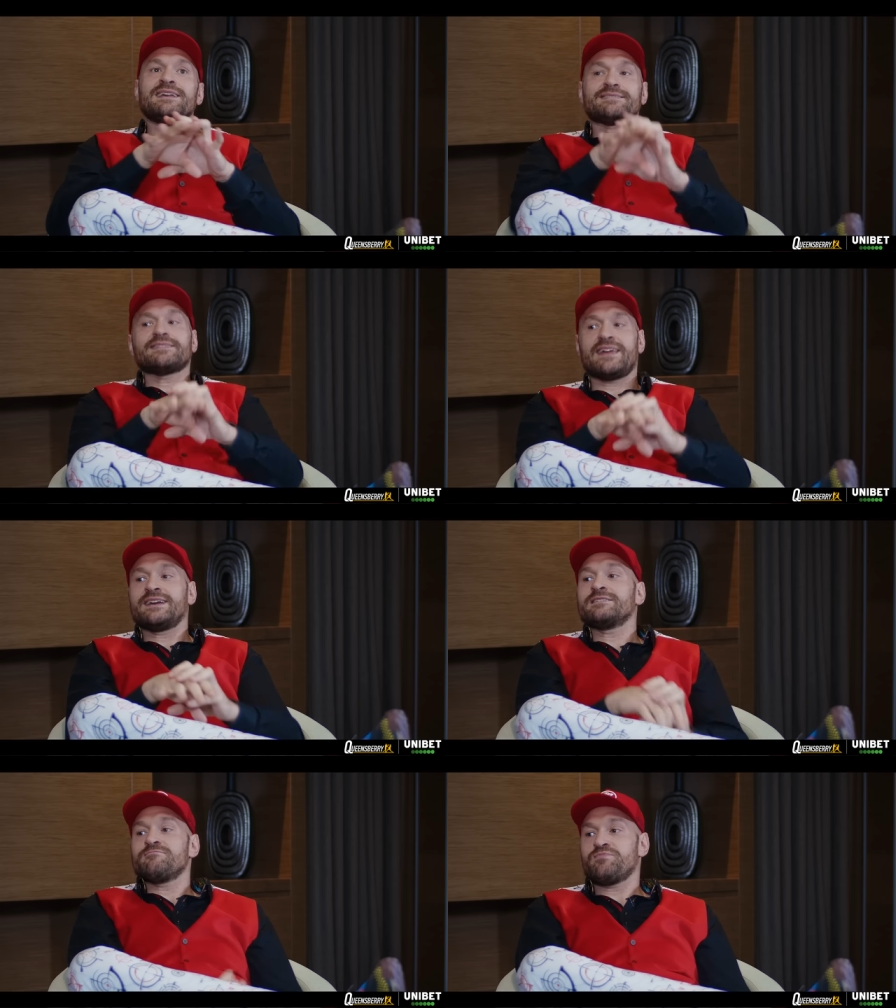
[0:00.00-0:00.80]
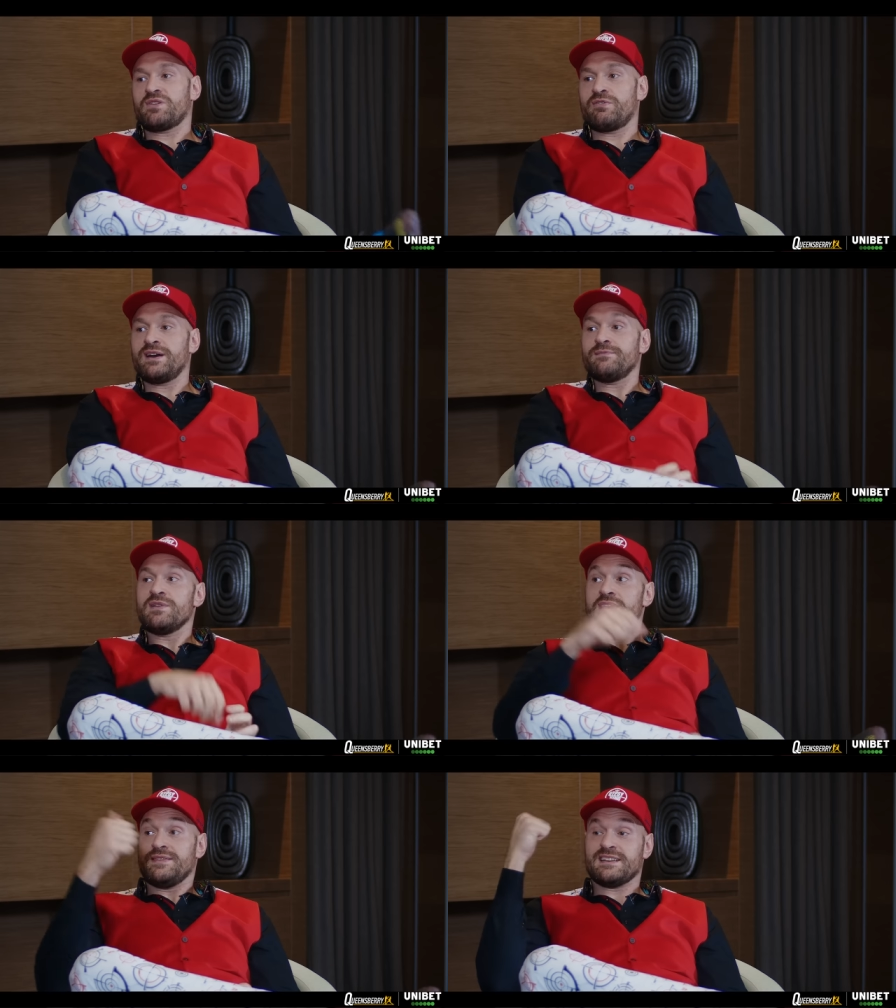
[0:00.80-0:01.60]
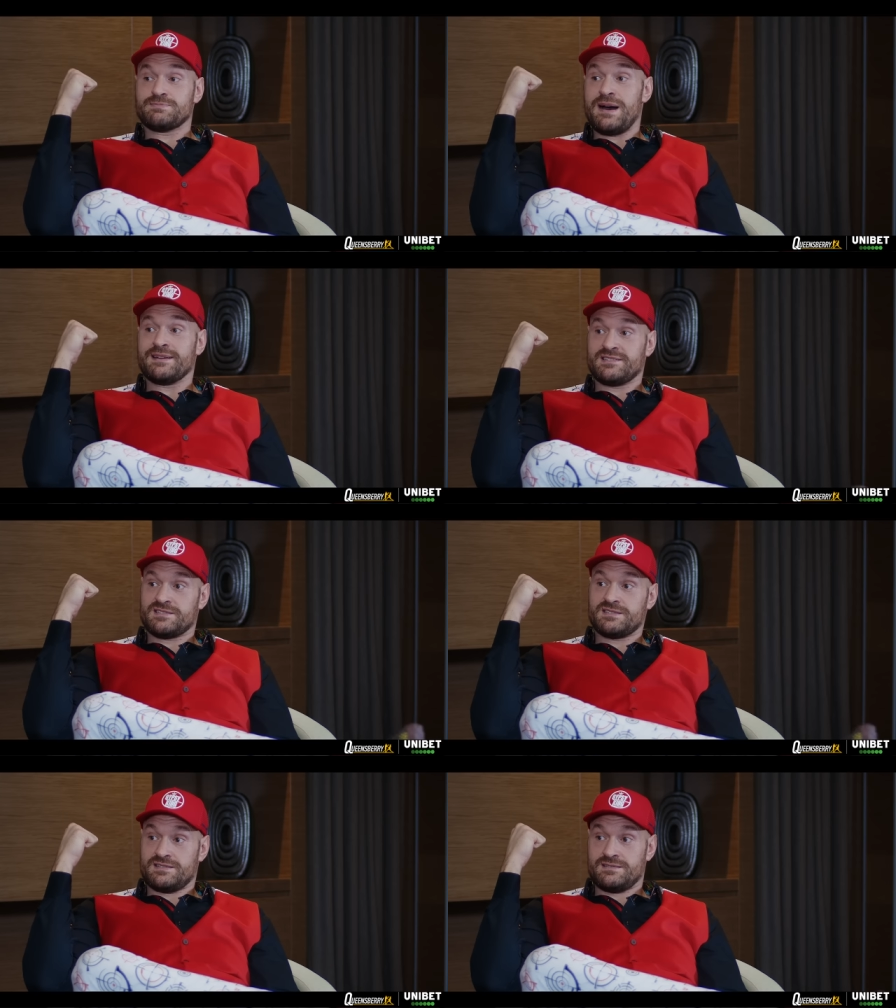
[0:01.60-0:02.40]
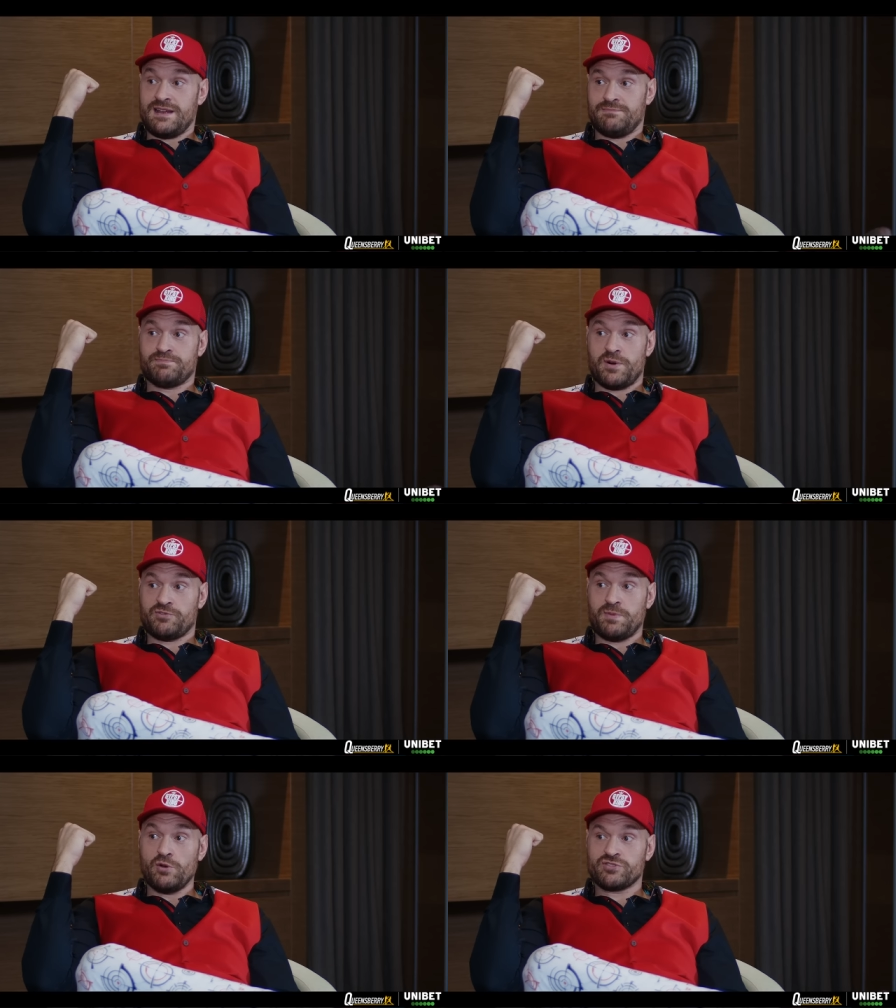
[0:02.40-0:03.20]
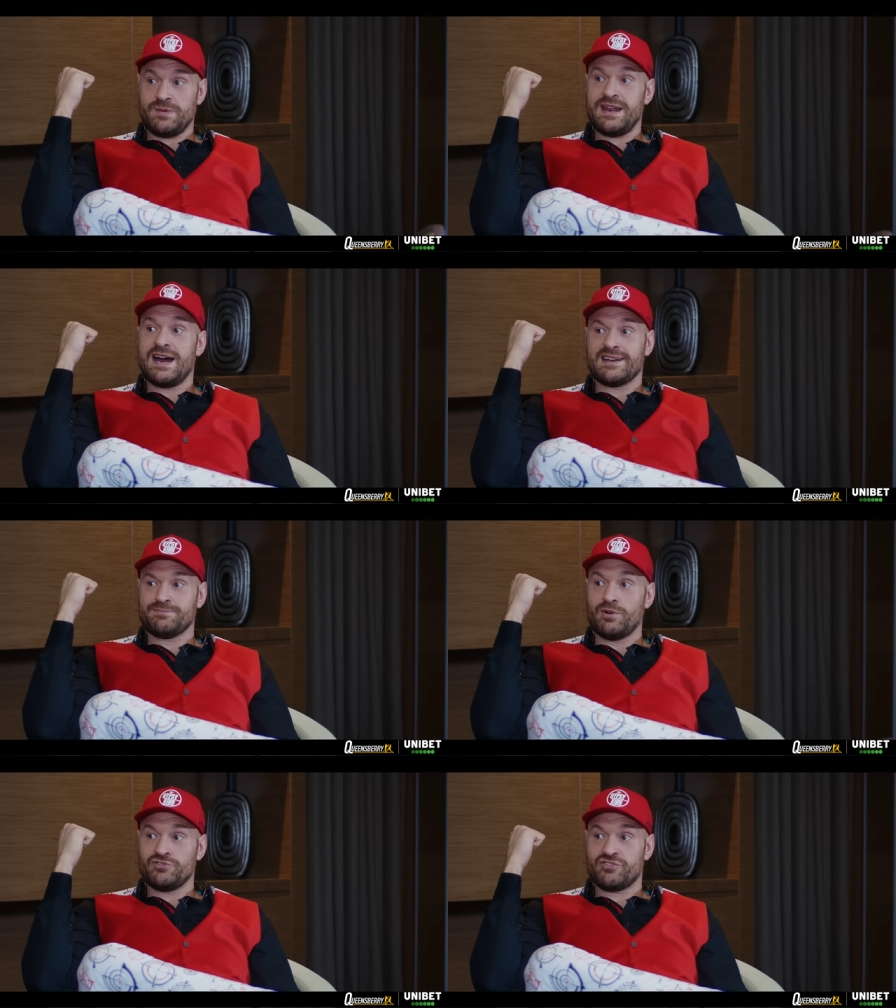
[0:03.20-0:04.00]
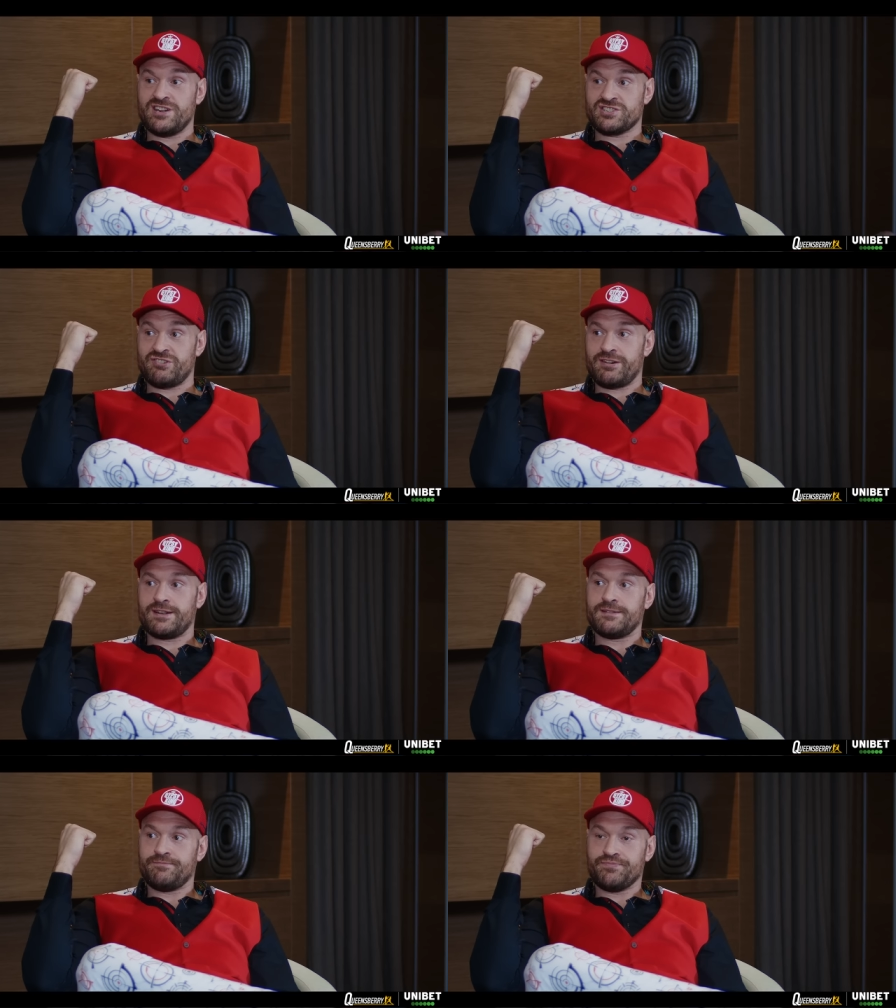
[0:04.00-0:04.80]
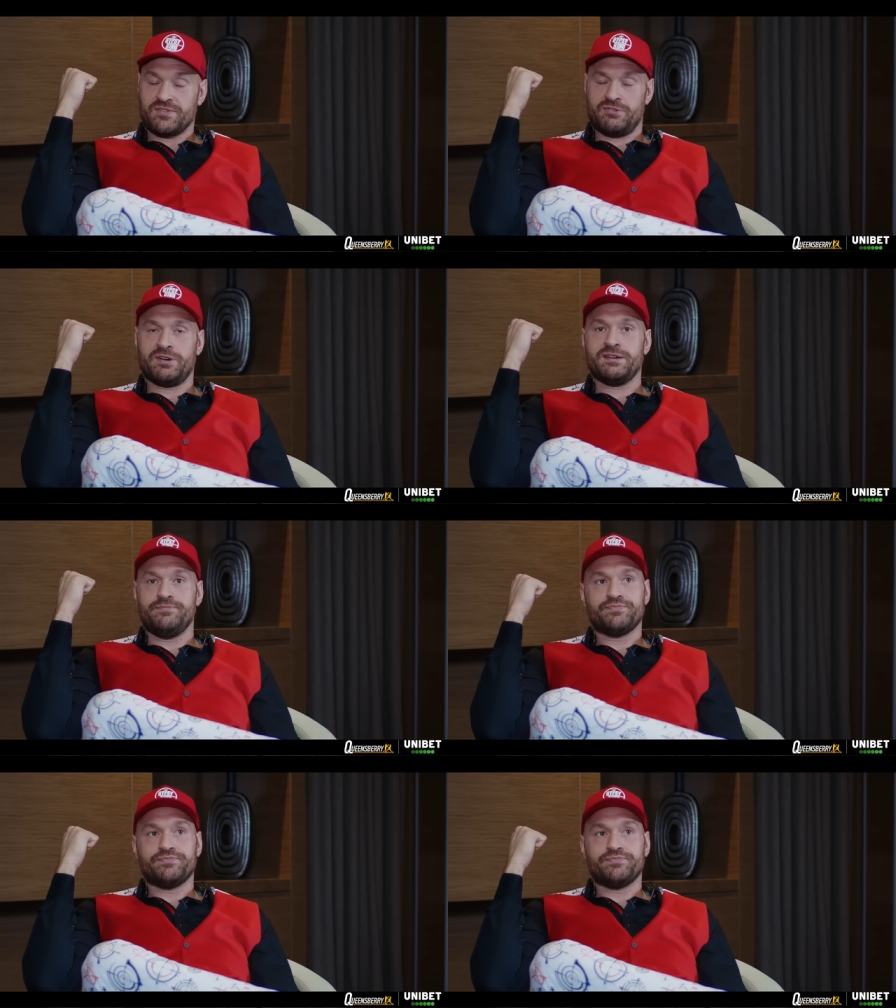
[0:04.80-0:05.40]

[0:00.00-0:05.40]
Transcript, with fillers: the thing. Right. This man is, uh, was supposed to be the hardest puncher in history, isn't he? Right.